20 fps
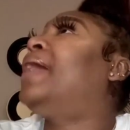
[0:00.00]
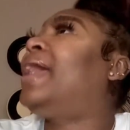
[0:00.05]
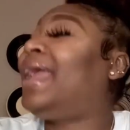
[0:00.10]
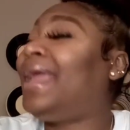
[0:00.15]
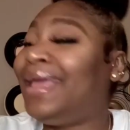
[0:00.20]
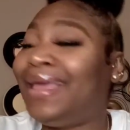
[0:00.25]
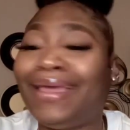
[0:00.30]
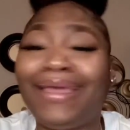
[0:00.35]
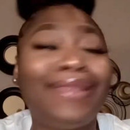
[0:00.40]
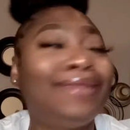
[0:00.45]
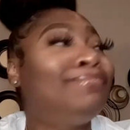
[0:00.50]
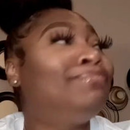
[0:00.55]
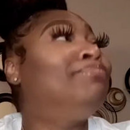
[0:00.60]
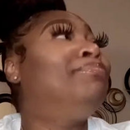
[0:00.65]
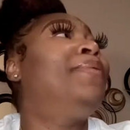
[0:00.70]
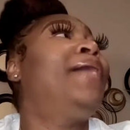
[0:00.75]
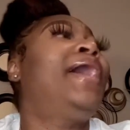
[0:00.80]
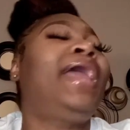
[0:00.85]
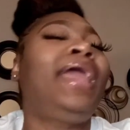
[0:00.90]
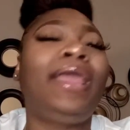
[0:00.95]
baying,
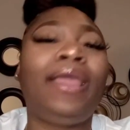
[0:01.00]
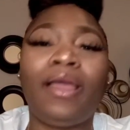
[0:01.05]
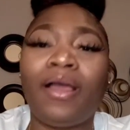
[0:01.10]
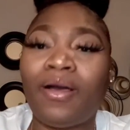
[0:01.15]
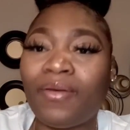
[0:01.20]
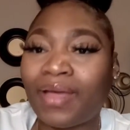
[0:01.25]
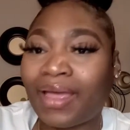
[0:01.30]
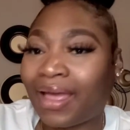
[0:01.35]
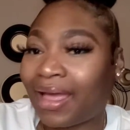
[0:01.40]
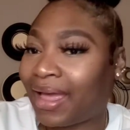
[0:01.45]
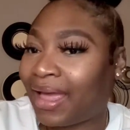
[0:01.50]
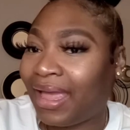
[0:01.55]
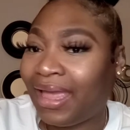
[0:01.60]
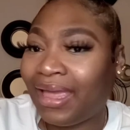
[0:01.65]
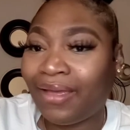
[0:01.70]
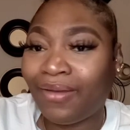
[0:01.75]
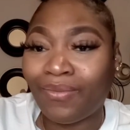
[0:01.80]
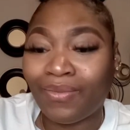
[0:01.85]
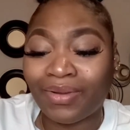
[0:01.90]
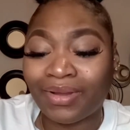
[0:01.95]
bay.
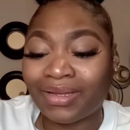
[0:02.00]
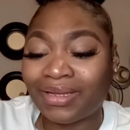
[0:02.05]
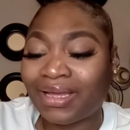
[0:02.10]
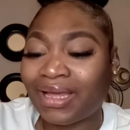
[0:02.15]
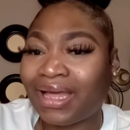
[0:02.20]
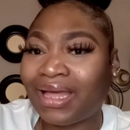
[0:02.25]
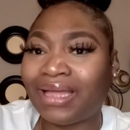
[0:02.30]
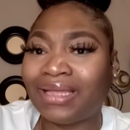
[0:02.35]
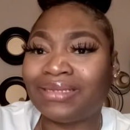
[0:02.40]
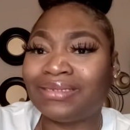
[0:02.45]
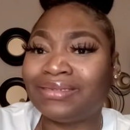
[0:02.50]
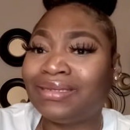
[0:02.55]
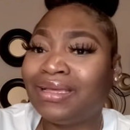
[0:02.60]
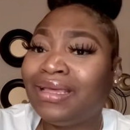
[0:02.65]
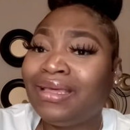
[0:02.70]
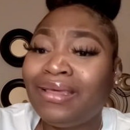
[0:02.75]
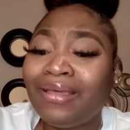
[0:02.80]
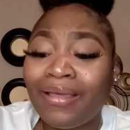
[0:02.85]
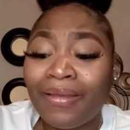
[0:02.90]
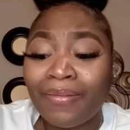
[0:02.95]
Okay, well, God,
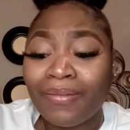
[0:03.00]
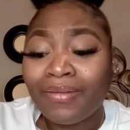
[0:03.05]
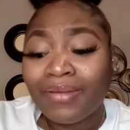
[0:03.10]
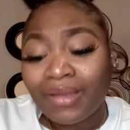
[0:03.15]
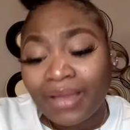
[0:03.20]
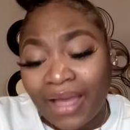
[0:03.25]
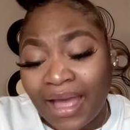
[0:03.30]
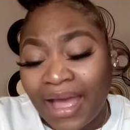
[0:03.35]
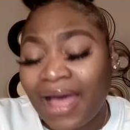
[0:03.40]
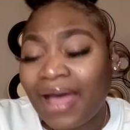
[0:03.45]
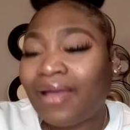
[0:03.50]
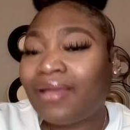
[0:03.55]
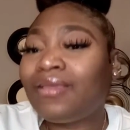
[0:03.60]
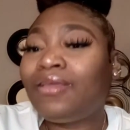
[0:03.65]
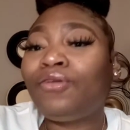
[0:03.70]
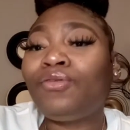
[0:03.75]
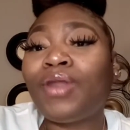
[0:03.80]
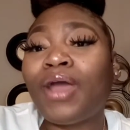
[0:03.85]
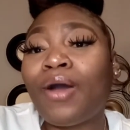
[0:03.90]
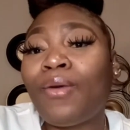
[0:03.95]
I,
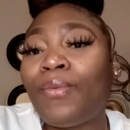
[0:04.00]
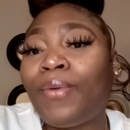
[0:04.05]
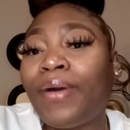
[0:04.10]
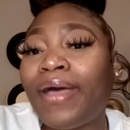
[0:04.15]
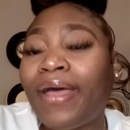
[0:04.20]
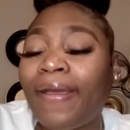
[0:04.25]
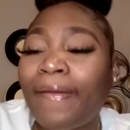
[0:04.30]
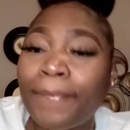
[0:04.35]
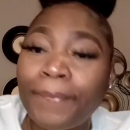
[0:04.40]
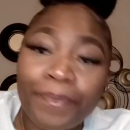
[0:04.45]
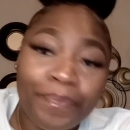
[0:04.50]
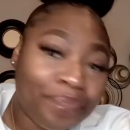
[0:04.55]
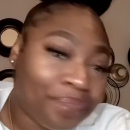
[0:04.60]
you know what?